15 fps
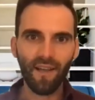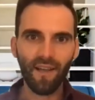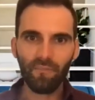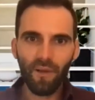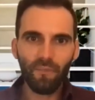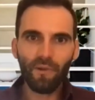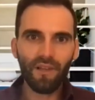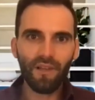And
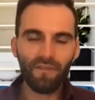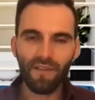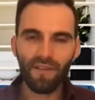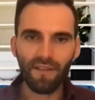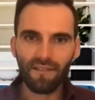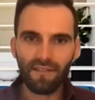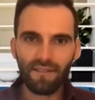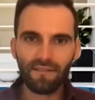people love
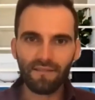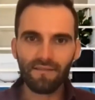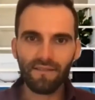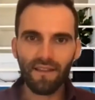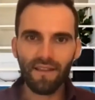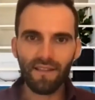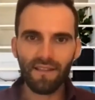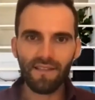it.
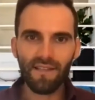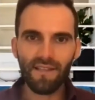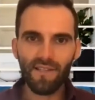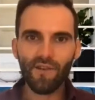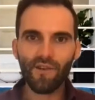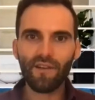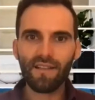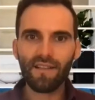
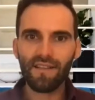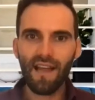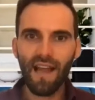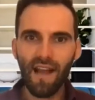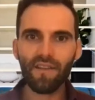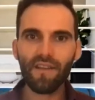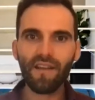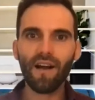It's
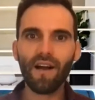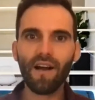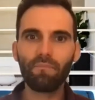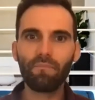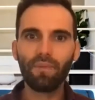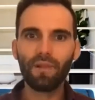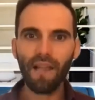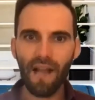having a
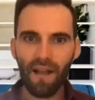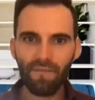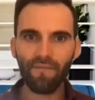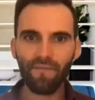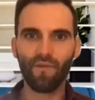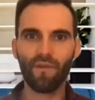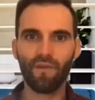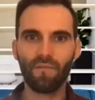
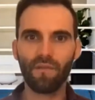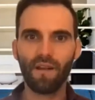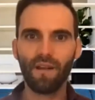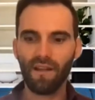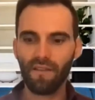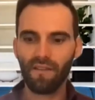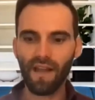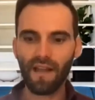platform
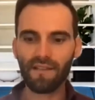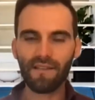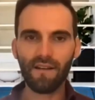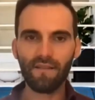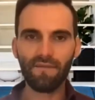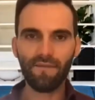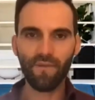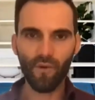that's
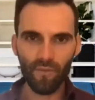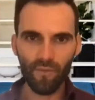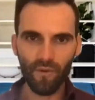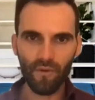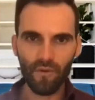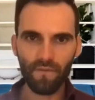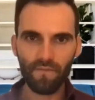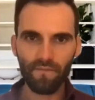
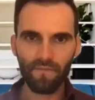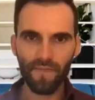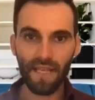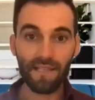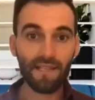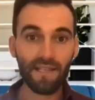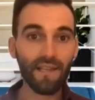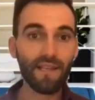affordable,
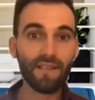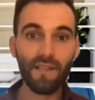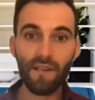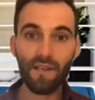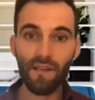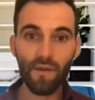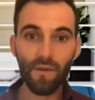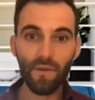that's easy
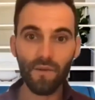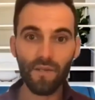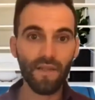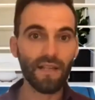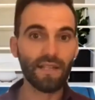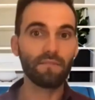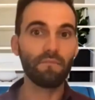to use, and that's